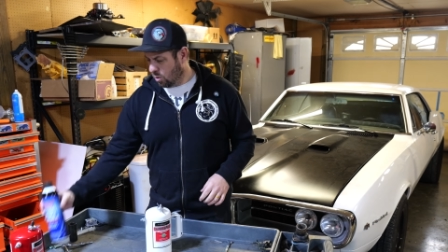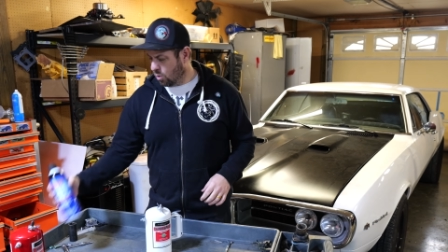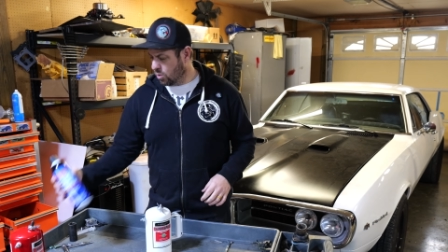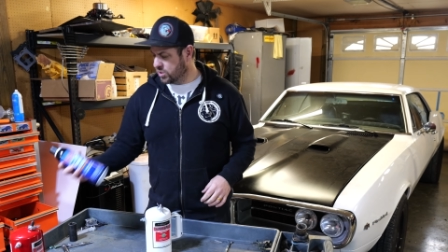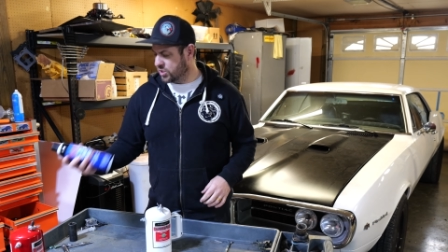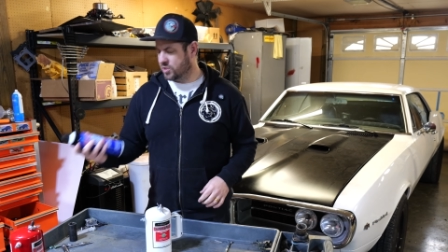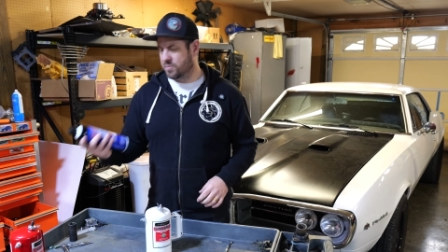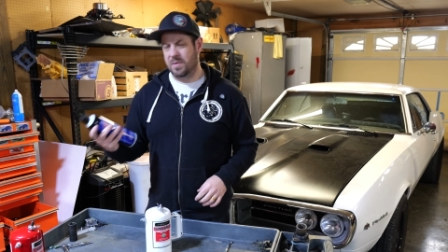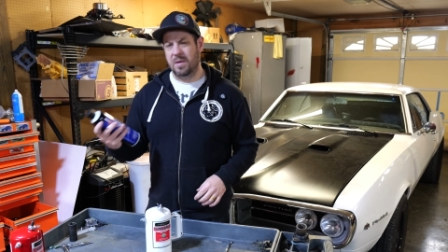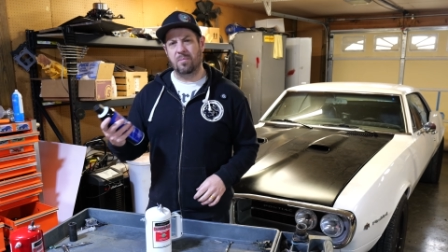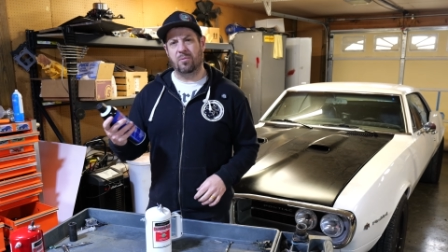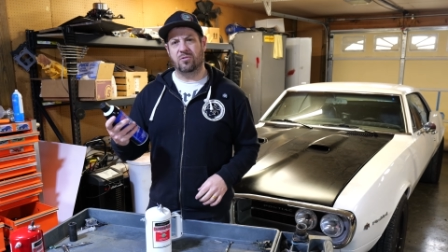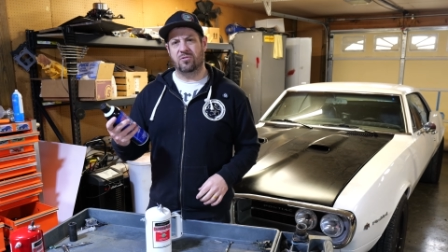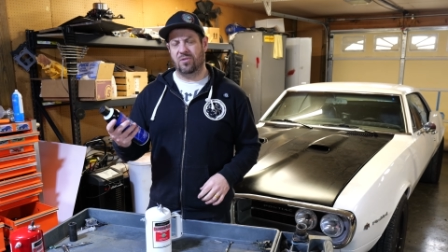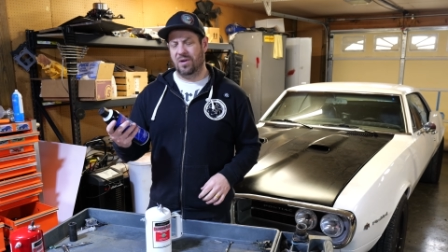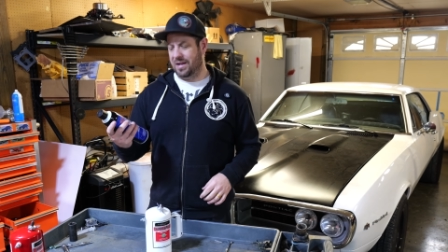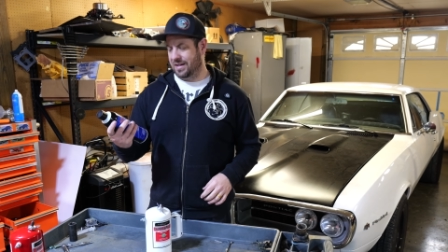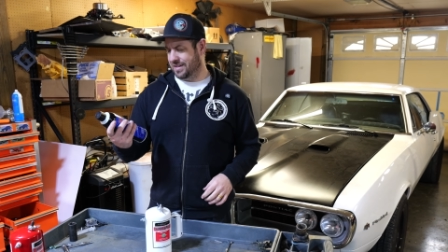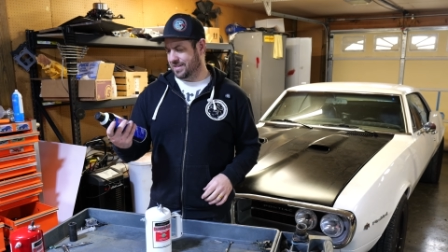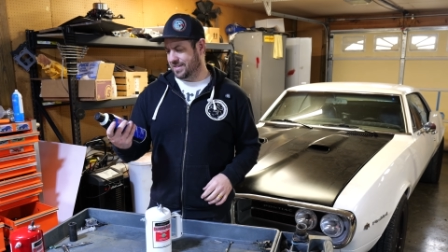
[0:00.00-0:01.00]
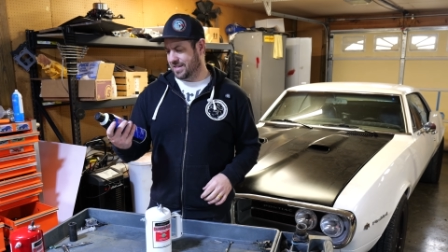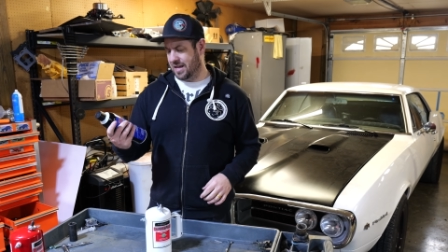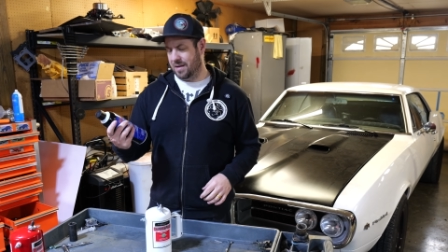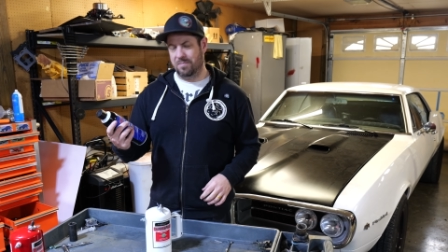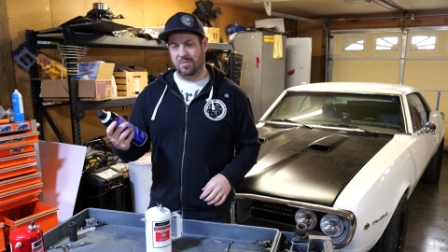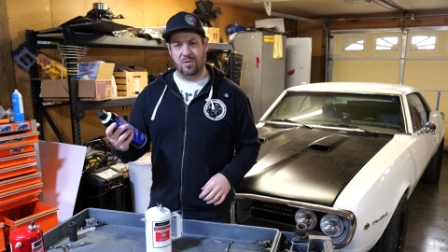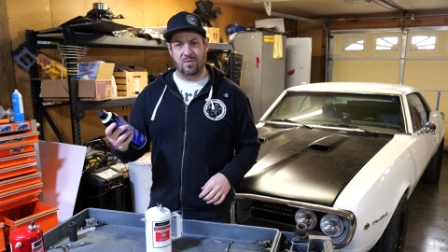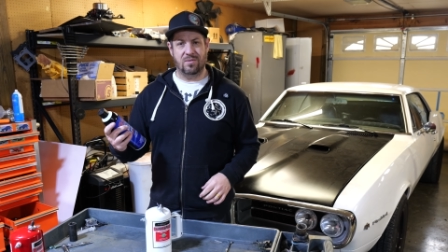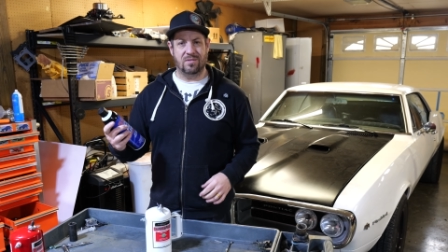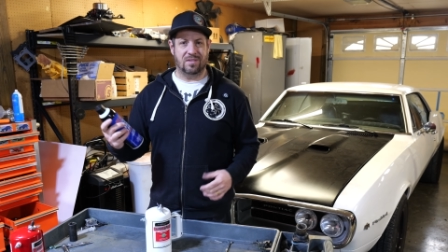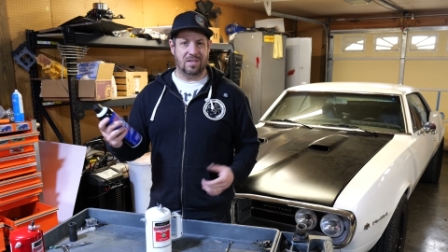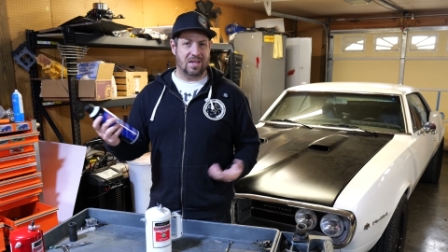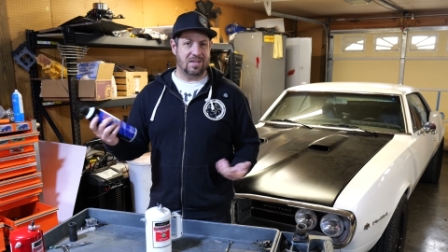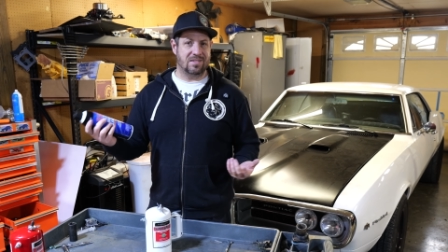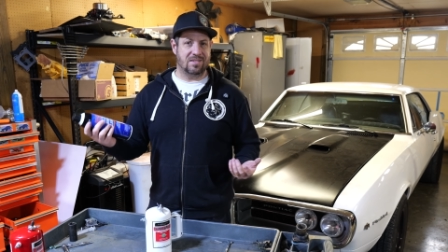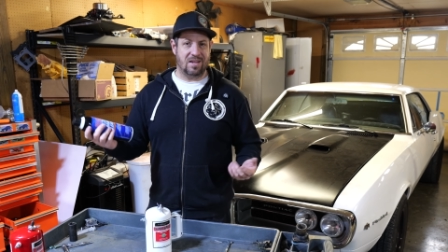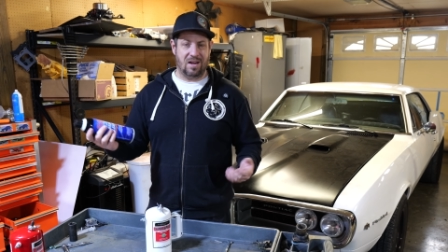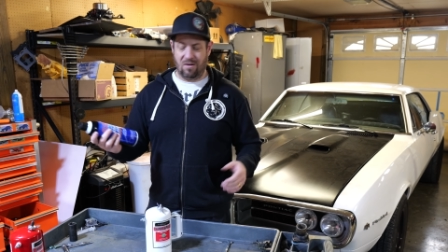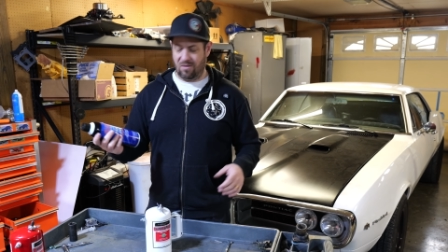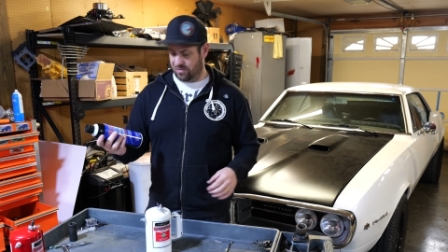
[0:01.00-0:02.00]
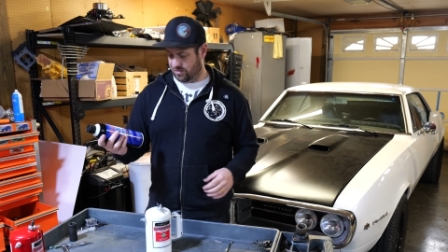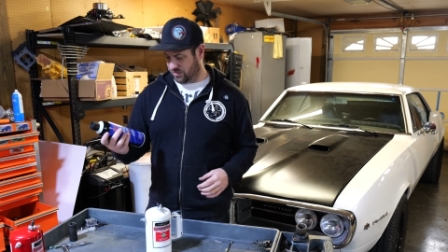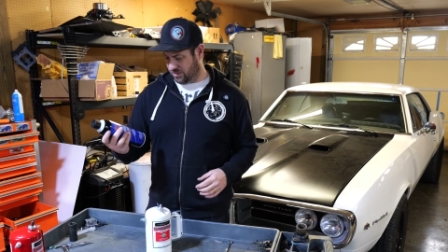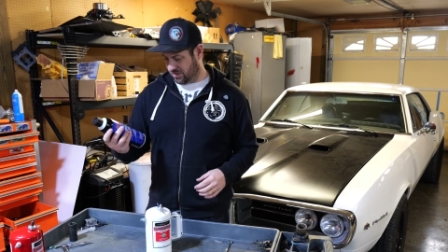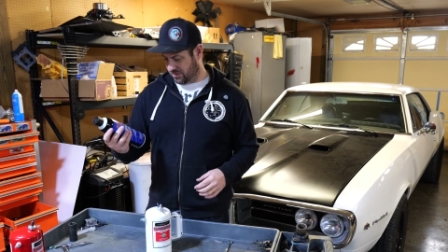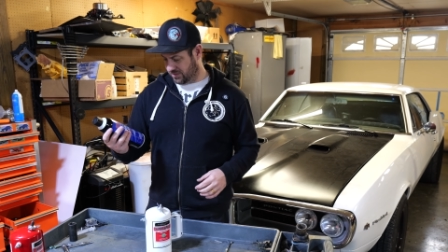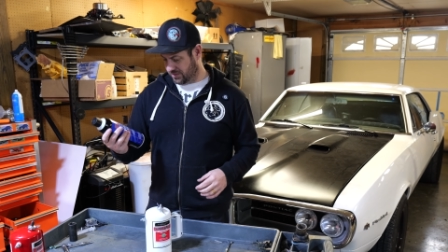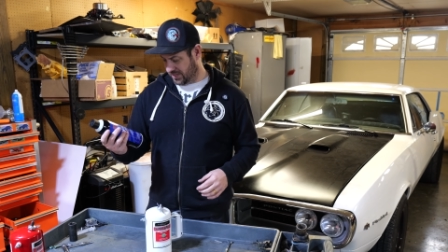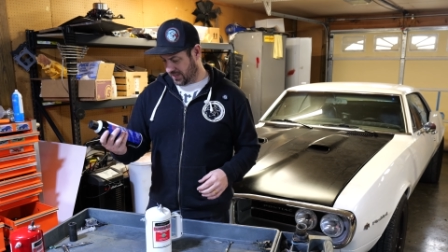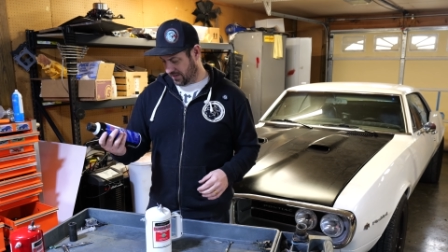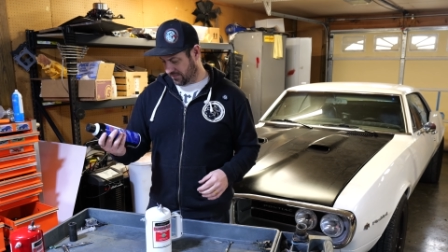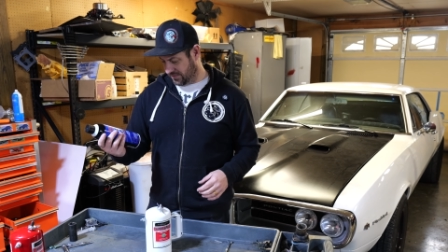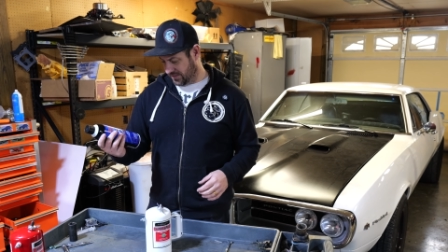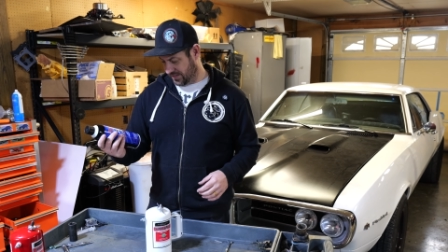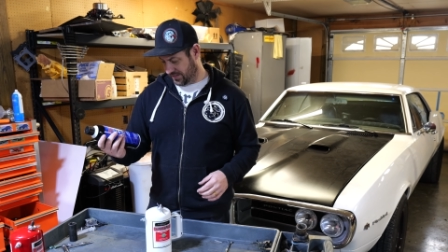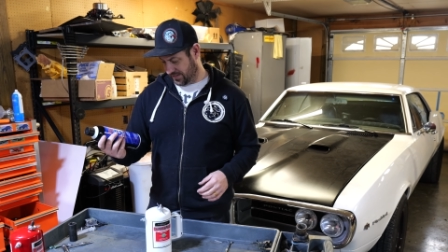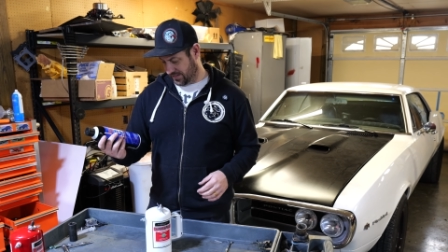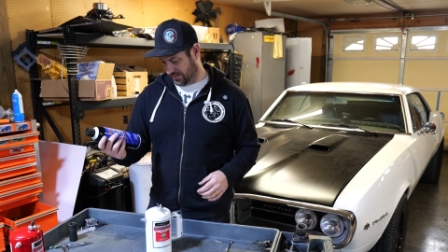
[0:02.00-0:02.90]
or just people trying to use less aerosols, CFCs,